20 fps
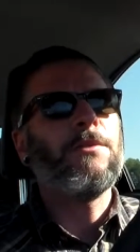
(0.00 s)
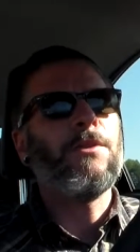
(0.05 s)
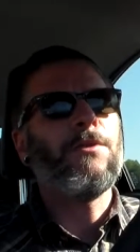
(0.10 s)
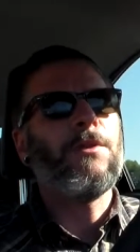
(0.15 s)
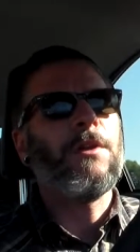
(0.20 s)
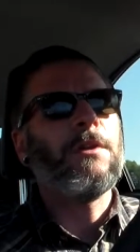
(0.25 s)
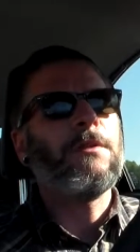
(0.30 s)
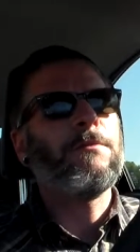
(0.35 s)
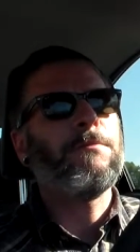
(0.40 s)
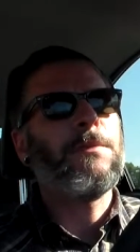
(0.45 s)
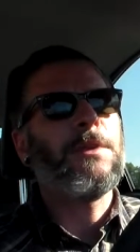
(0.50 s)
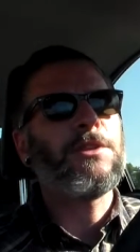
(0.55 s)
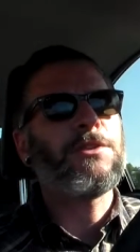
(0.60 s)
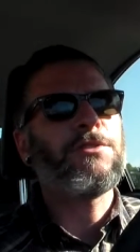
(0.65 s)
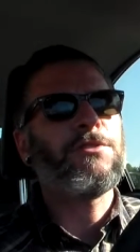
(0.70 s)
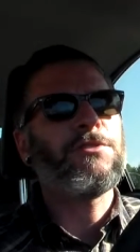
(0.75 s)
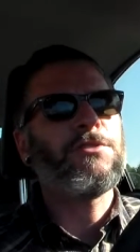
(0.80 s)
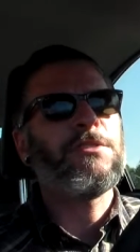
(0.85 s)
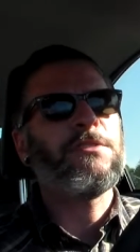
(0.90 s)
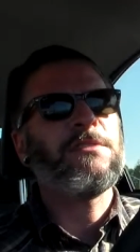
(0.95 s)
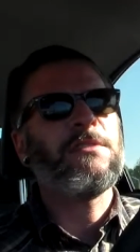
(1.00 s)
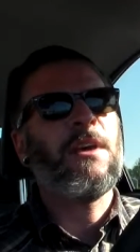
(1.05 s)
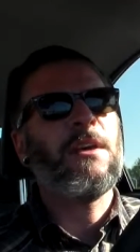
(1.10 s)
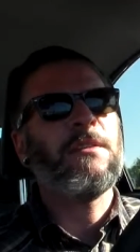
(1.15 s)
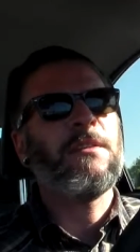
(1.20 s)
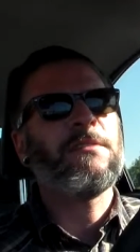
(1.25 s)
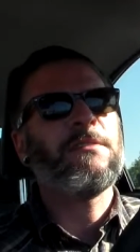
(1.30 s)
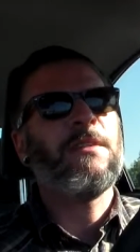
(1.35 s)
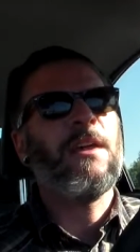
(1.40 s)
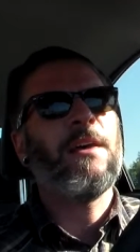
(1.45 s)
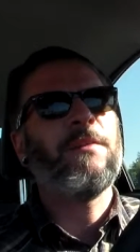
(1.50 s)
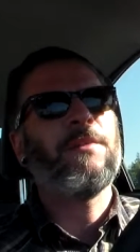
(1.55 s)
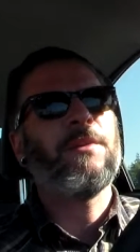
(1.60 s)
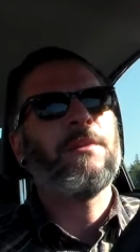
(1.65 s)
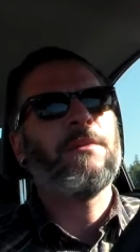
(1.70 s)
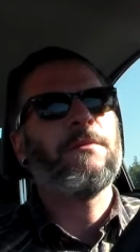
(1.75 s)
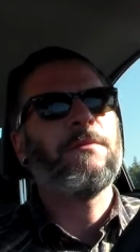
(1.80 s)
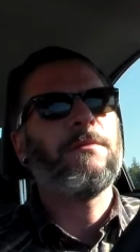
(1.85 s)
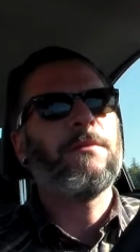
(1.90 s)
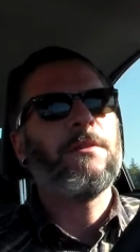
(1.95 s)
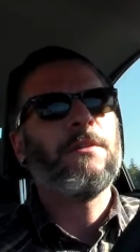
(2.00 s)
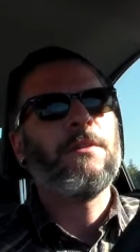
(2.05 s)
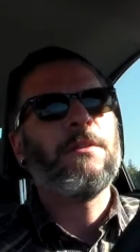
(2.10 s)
urine, make sure doesn't have a